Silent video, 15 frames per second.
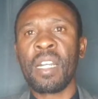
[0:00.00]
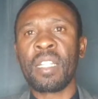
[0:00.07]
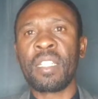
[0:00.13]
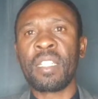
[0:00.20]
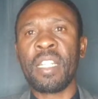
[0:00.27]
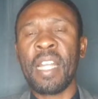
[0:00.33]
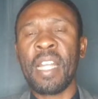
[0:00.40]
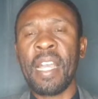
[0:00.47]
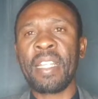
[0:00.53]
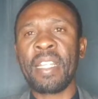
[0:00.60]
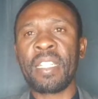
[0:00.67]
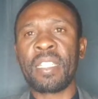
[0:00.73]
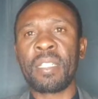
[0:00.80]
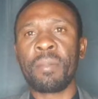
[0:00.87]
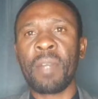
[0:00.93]
denied
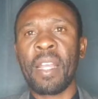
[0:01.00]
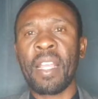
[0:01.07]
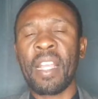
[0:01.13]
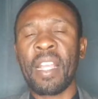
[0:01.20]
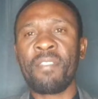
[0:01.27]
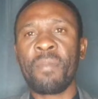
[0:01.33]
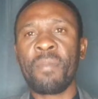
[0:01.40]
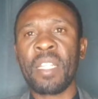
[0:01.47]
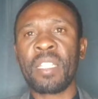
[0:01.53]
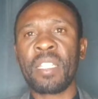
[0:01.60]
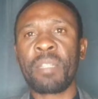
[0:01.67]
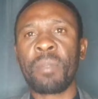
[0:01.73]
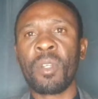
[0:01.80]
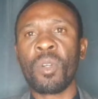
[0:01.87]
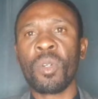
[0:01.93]
by government
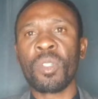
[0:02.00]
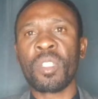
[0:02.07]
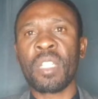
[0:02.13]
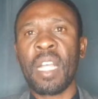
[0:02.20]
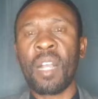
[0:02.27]
because